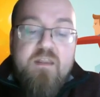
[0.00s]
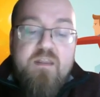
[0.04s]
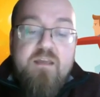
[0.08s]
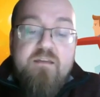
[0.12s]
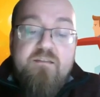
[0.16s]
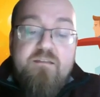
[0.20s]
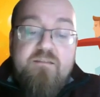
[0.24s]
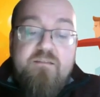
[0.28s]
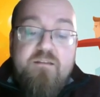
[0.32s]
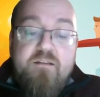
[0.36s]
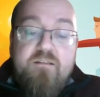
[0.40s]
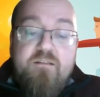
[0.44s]

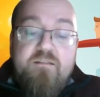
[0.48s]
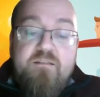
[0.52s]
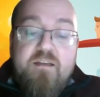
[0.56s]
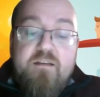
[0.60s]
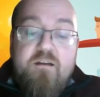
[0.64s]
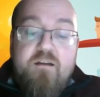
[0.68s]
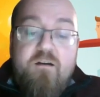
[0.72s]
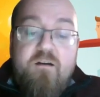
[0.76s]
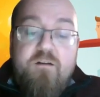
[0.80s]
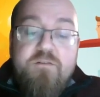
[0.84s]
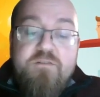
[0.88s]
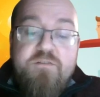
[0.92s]
He studied
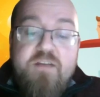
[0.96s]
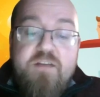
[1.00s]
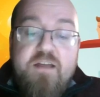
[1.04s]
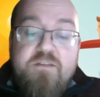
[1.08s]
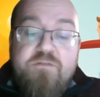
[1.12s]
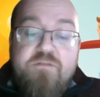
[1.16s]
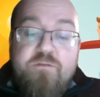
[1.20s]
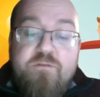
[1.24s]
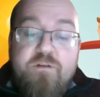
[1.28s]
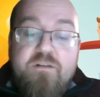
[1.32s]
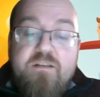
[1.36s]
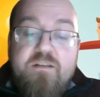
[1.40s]
psychology
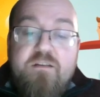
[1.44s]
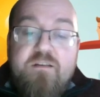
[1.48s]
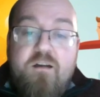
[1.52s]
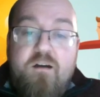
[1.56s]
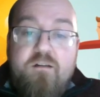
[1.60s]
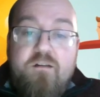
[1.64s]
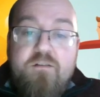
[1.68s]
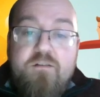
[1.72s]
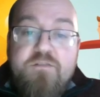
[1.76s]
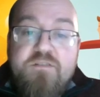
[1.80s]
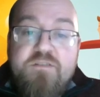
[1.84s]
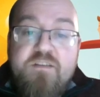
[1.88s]
at Trinity
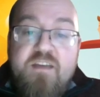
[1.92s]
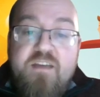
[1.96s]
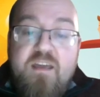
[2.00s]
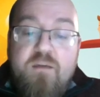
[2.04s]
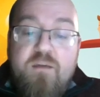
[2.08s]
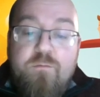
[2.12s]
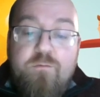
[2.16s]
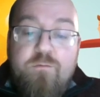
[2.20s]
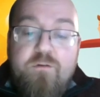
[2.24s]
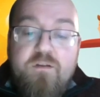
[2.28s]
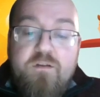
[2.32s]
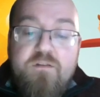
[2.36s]
College in
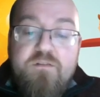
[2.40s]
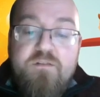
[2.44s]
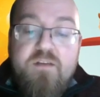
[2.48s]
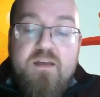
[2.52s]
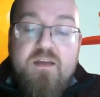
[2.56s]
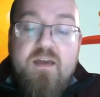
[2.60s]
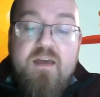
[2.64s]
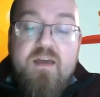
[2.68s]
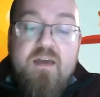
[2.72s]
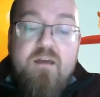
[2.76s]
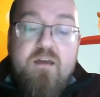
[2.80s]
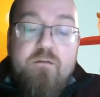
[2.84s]
Cambridge,
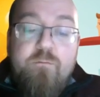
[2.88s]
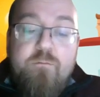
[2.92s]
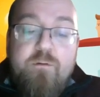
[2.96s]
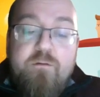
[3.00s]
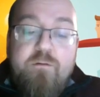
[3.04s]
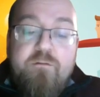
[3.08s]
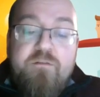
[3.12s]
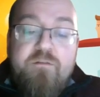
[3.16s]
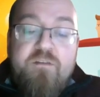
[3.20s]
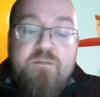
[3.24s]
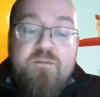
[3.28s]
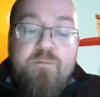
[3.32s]

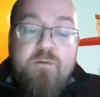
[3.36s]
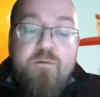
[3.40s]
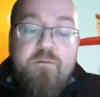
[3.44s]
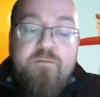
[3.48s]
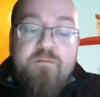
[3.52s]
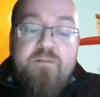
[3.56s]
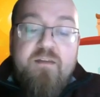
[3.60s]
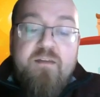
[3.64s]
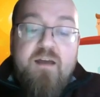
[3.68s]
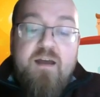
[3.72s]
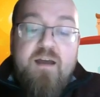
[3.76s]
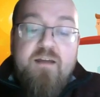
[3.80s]
where he was
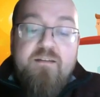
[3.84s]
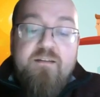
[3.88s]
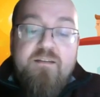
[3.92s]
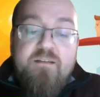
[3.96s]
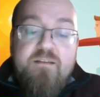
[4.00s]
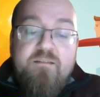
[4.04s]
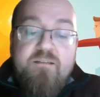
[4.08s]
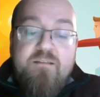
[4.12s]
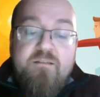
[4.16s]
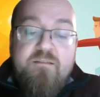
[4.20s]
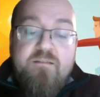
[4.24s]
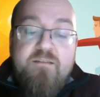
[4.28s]
exposed to the
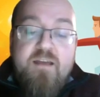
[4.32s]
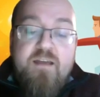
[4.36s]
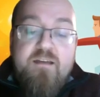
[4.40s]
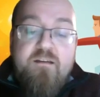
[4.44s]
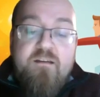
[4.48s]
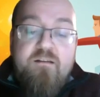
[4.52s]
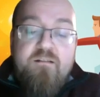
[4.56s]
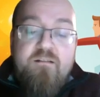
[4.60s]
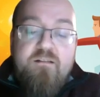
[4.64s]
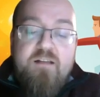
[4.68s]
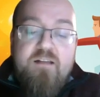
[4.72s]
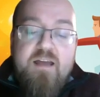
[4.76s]
ideas of
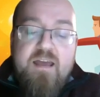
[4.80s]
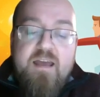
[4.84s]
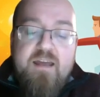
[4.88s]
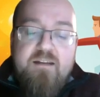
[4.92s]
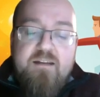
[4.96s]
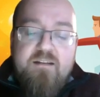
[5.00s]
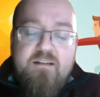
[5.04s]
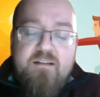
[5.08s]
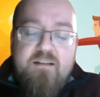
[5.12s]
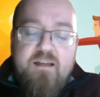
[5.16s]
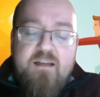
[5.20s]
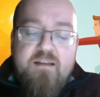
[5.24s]

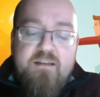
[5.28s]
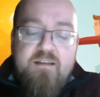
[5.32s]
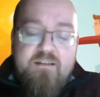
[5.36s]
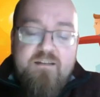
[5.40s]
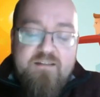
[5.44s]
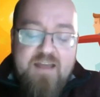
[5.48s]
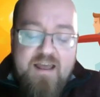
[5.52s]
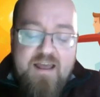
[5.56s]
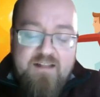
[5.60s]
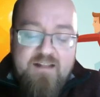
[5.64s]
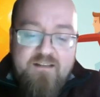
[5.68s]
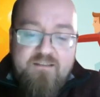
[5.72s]

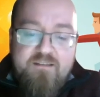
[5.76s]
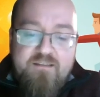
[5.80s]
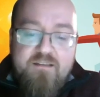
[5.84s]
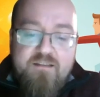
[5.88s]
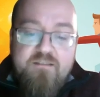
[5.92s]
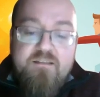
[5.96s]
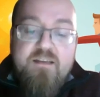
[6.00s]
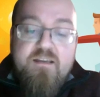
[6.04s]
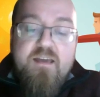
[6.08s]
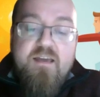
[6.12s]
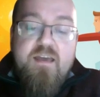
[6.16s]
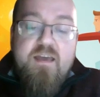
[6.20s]

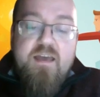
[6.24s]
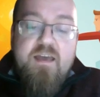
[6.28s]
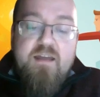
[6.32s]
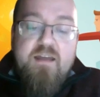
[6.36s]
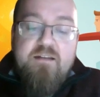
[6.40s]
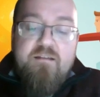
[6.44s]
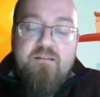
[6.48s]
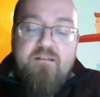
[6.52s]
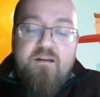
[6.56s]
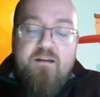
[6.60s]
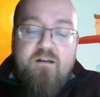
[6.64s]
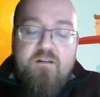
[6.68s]
psychoanalysis,
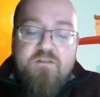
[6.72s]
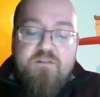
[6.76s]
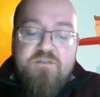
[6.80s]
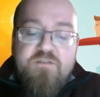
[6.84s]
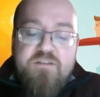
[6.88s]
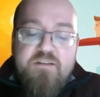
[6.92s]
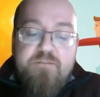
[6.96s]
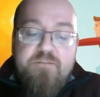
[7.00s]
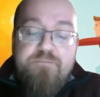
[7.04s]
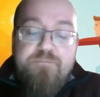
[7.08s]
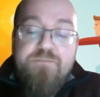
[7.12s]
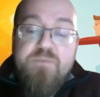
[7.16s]

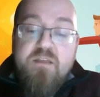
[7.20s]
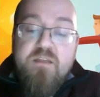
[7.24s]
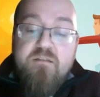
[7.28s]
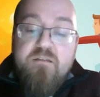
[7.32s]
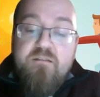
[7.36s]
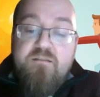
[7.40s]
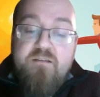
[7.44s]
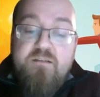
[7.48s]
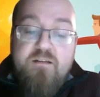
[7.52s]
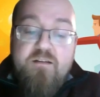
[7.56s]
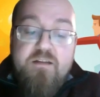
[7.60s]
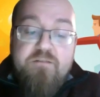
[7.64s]
ethology, and
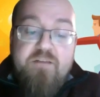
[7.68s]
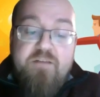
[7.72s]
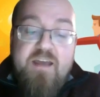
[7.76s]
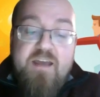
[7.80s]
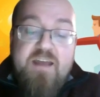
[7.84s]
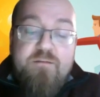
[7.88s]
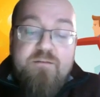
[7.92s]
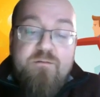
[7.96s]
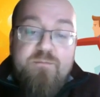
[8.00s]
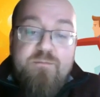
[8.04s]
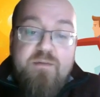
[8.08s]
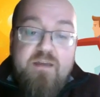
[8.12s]
the study of
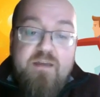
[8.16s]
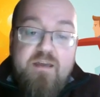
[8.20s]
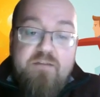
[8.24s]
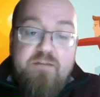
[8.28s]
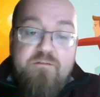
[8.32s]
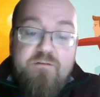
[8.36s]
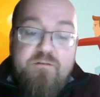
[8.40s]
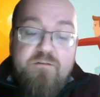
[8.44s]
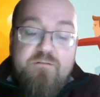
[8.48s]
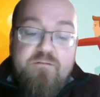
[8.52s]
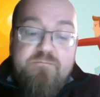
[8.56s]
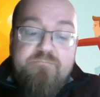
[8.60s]
animal
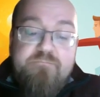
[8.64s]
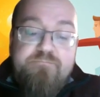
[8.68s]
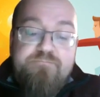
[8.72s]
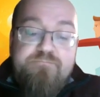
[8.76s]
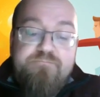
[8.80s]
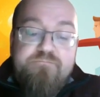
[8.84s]
behavior.